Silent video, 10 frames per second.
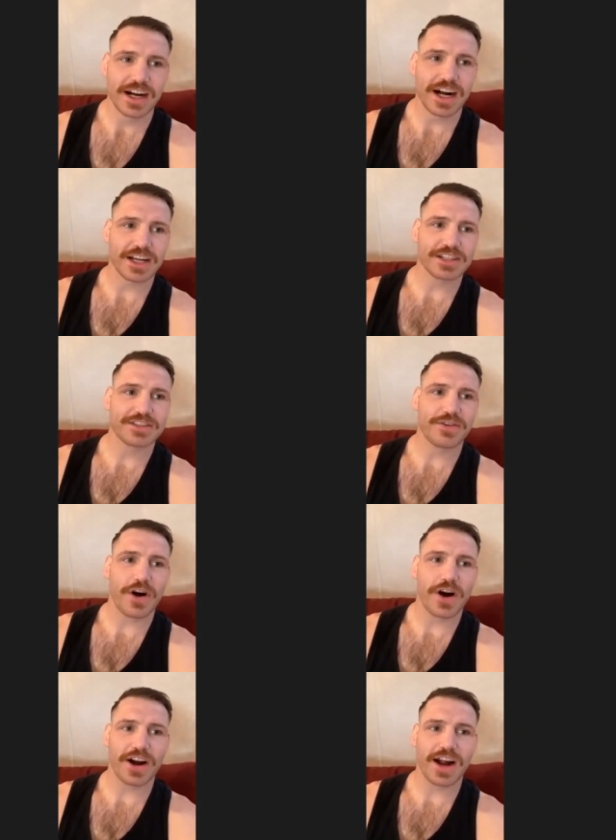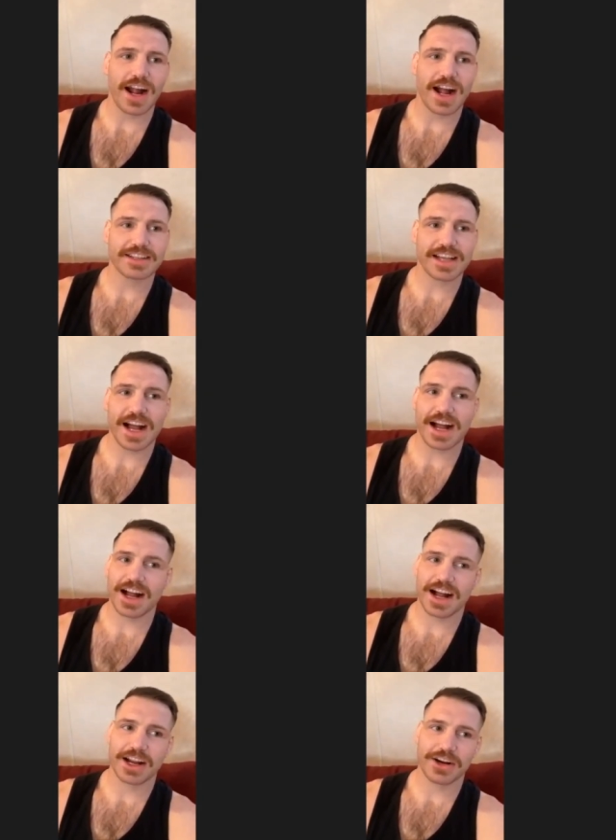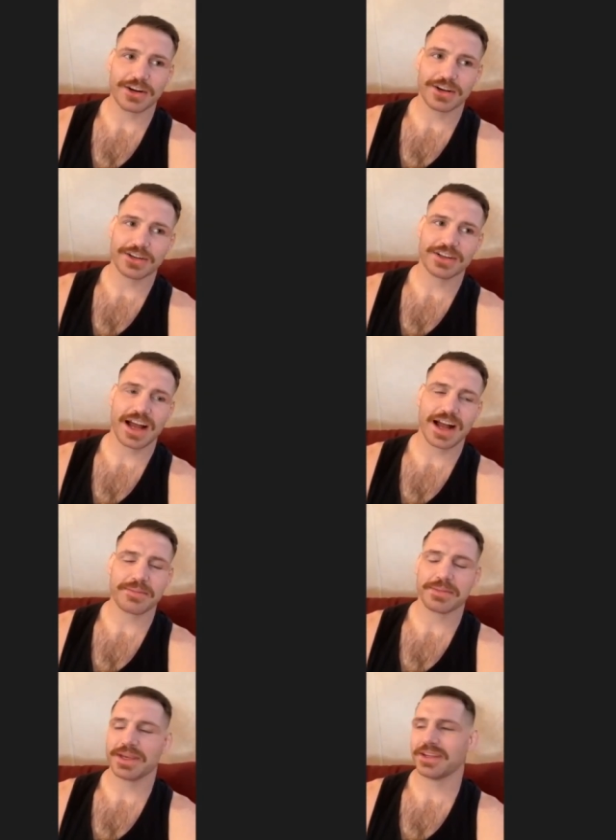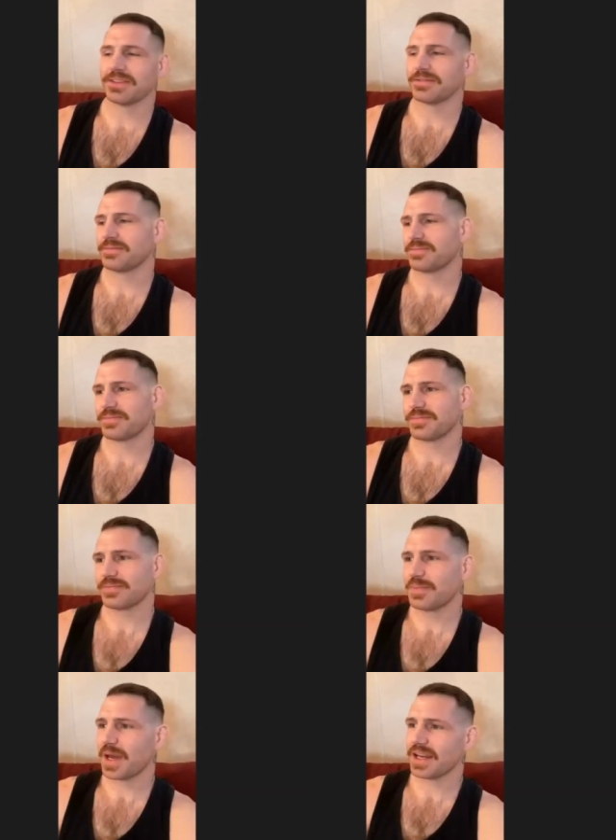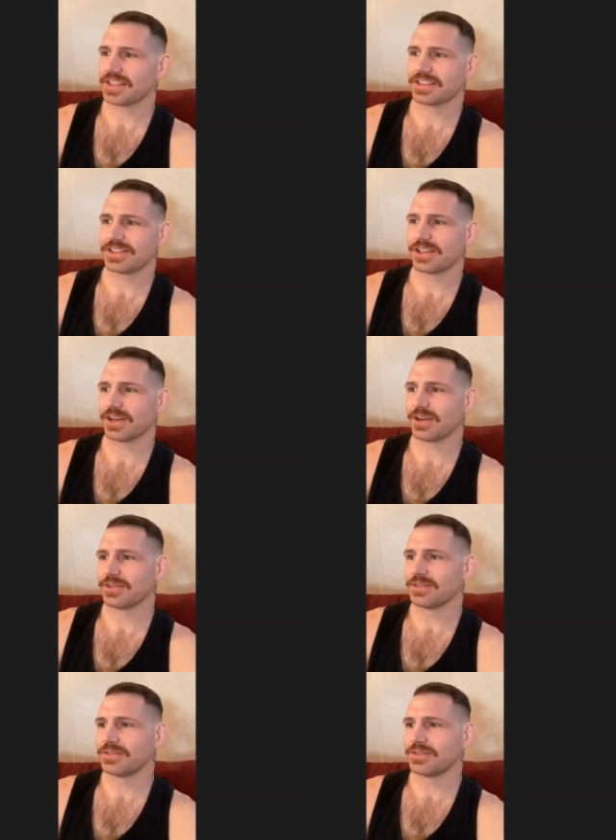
Uh, as far as I, I heard, I mean, Pettis, you know,